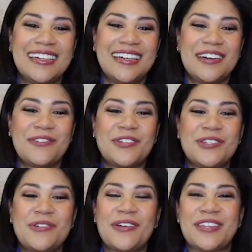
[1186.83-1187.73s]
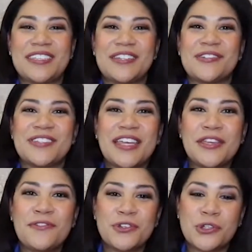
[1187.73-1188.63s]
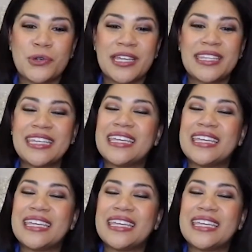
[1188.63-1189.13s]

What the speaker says: Well, to our listeners, thank you for joining the